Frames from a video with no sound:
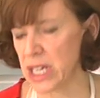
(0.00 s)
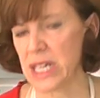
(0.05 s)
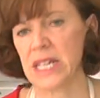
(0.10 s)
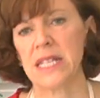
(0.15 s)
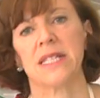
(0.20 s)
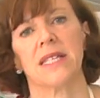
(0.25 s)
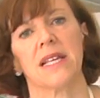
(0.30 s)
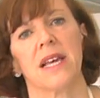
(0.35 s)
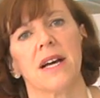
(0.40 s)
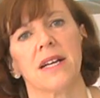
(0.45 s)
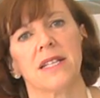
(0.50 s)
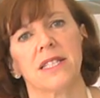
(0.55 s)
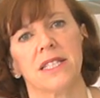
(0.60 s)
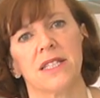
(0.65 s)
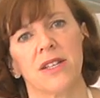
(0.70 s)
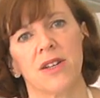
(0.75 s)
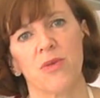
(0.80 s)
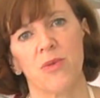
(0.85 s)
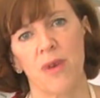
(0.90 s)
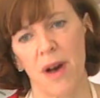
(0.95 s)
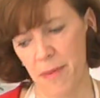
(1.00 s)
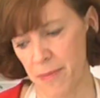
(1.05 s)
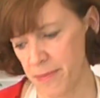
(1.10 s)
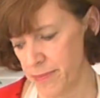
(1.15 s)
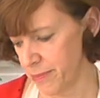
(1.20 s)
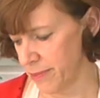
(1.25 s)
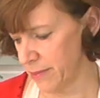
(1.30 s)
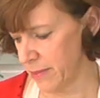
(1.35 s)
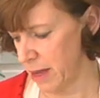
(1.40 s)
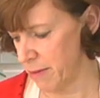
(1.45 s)
easier
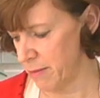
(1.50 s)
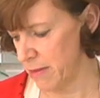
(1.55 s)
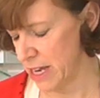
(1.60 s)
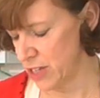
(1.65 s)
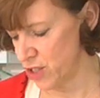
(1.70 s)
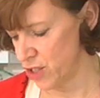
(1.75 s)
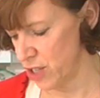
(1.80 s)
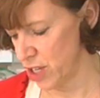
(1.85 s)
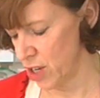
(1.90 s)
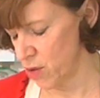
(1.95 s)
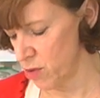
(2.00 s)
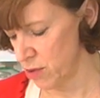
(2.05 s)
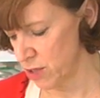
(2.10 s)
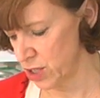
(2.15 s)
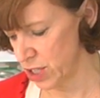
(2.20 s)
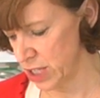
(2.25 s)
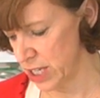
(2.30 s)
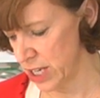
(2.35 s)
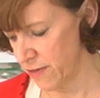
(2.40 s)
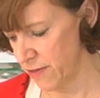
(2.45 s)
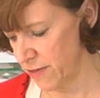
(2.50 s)
to measure the quantity